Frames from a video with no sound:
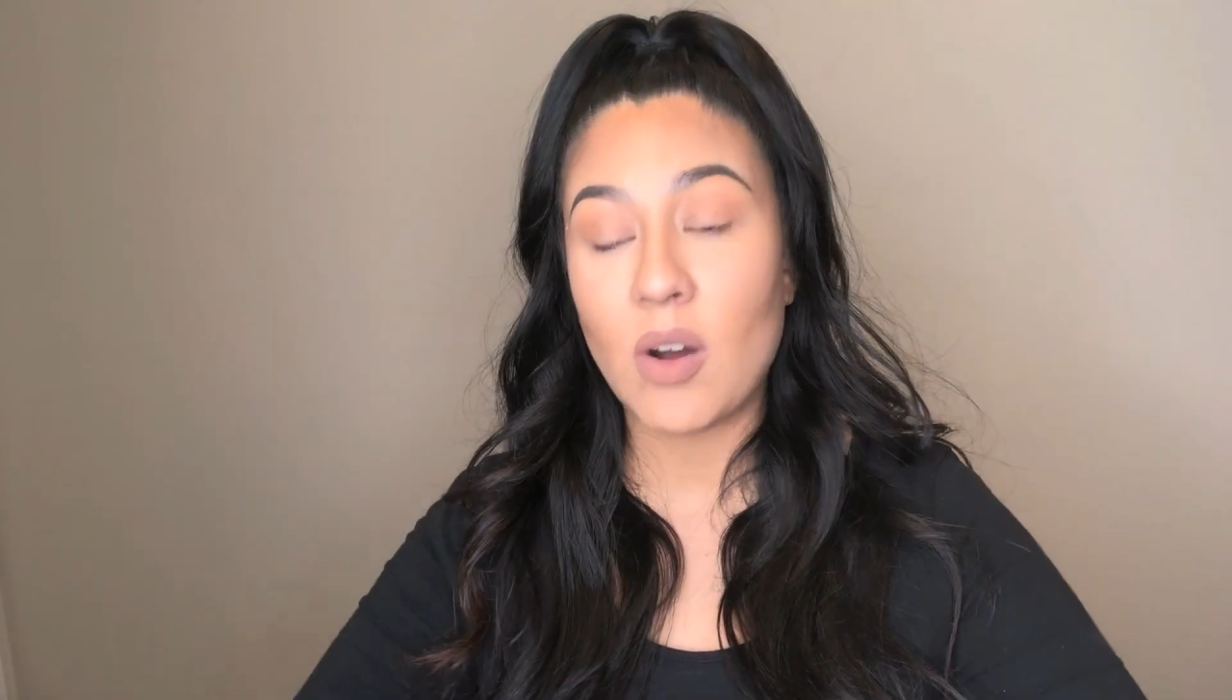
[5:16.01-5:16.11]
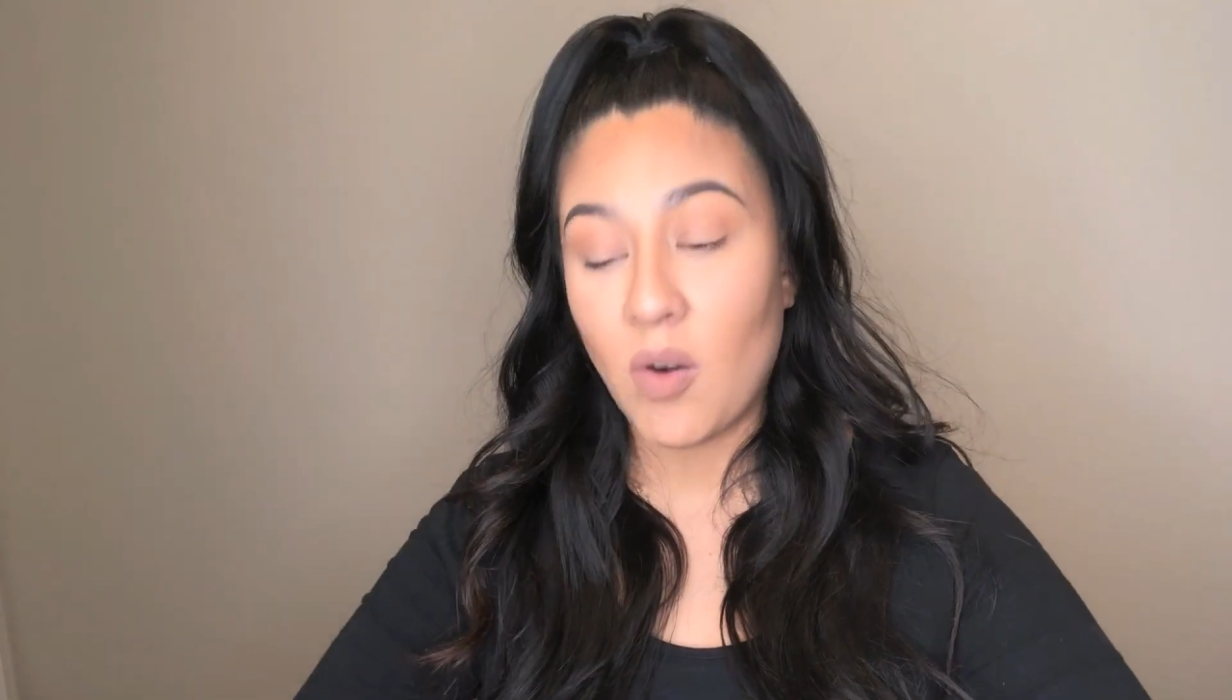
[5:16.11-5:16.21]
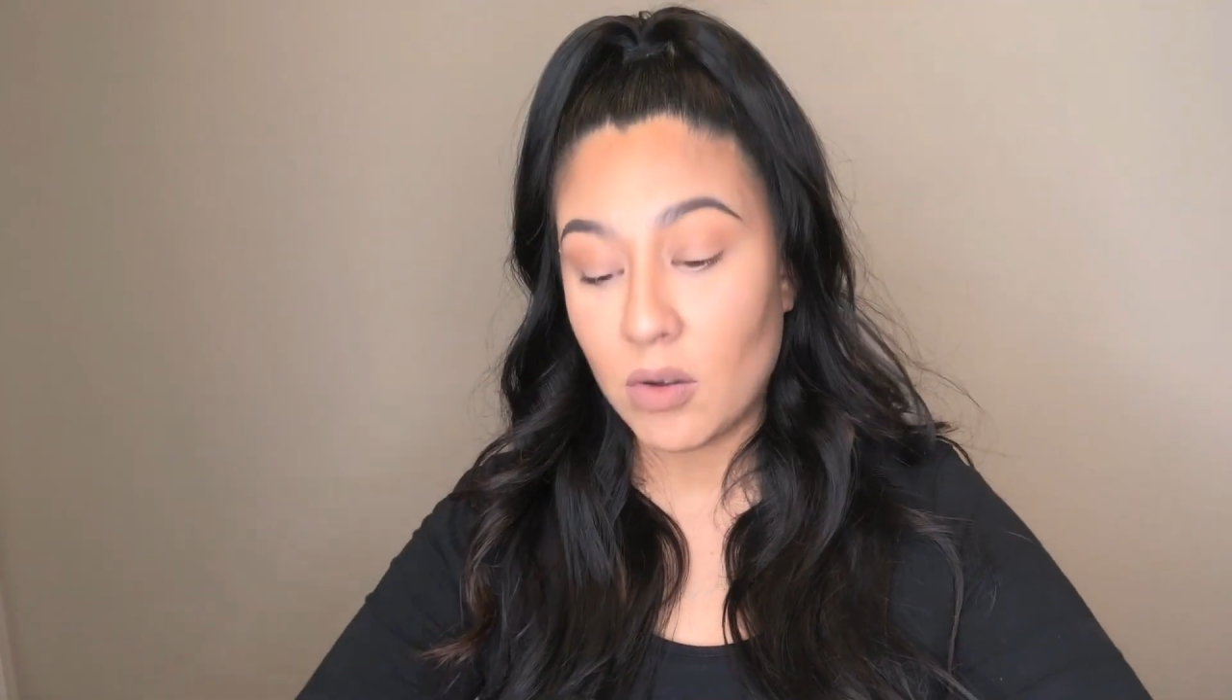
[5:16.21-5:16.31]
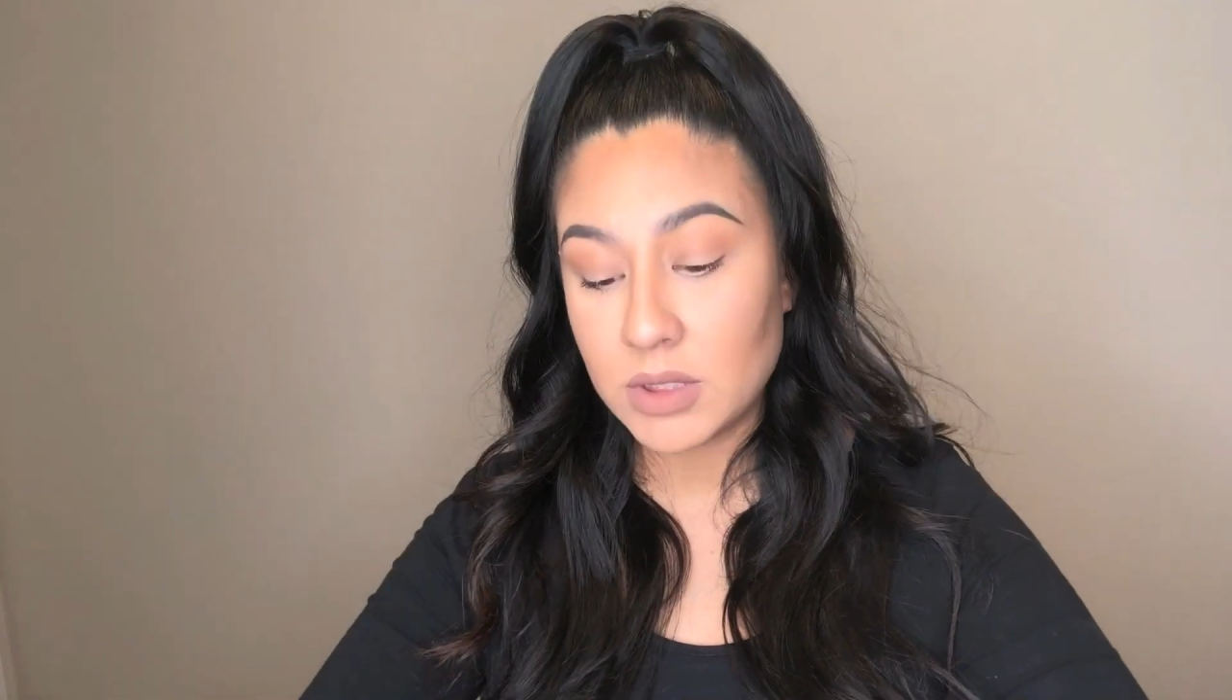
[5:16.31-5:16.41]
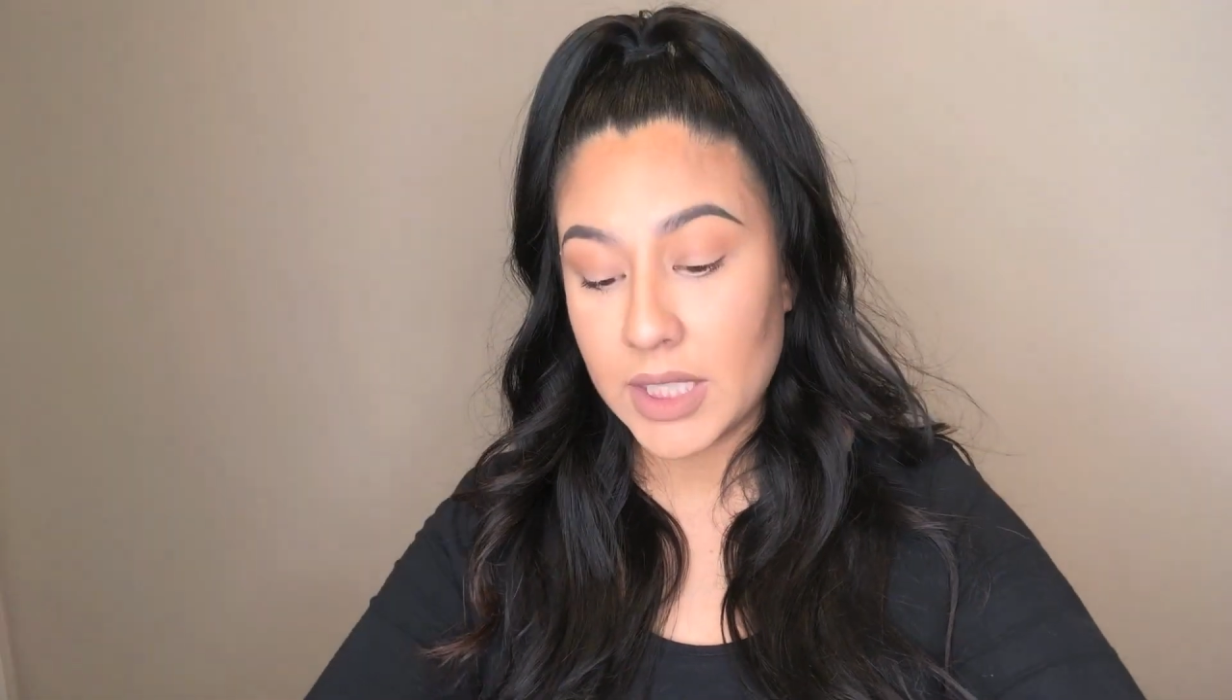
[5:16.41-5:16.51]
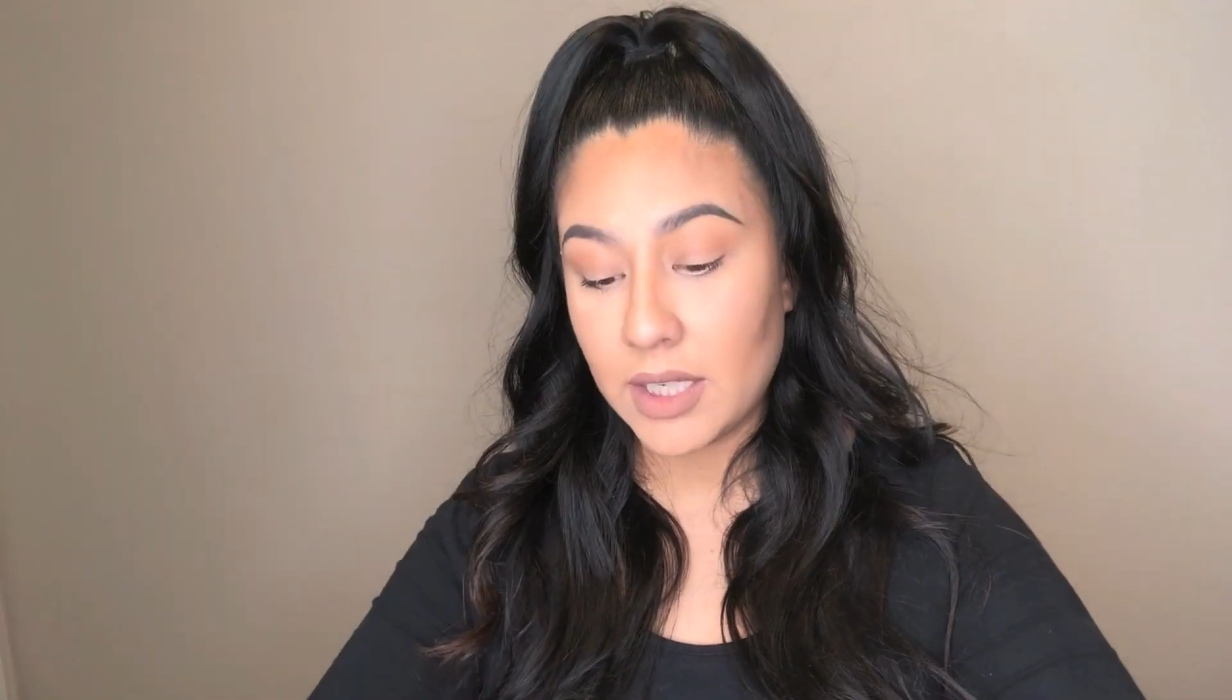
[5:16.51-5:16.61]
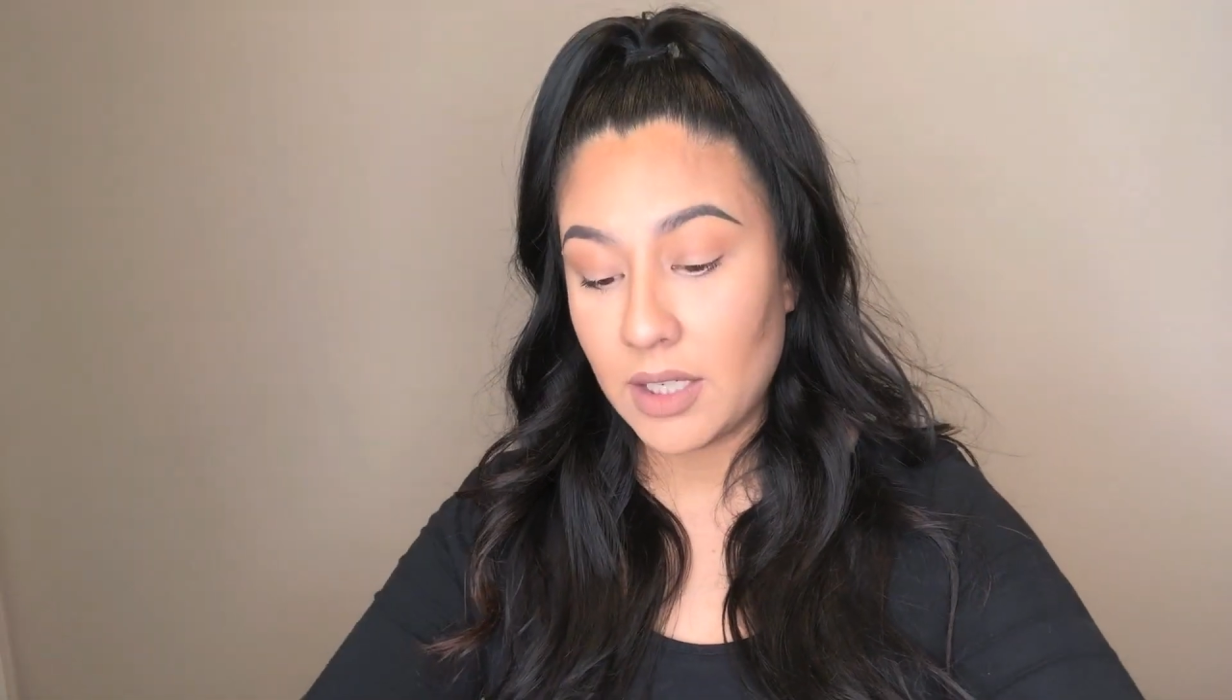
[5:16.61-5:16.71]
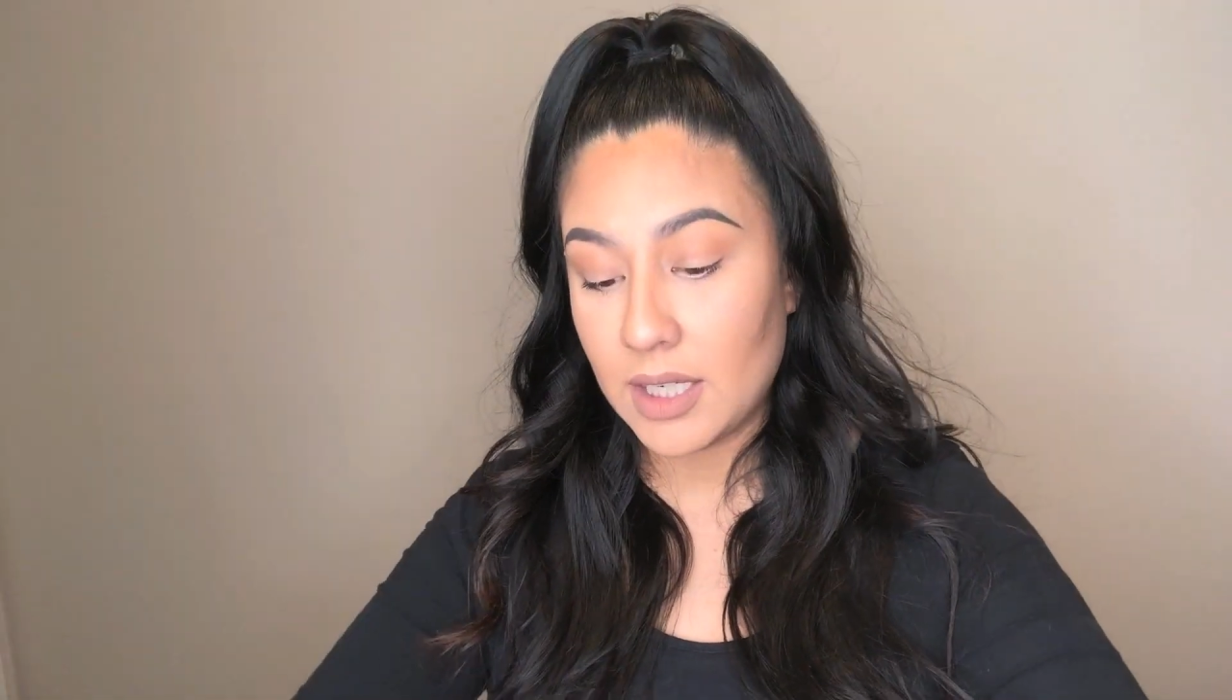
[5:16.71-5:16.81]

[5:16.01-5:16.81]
all day.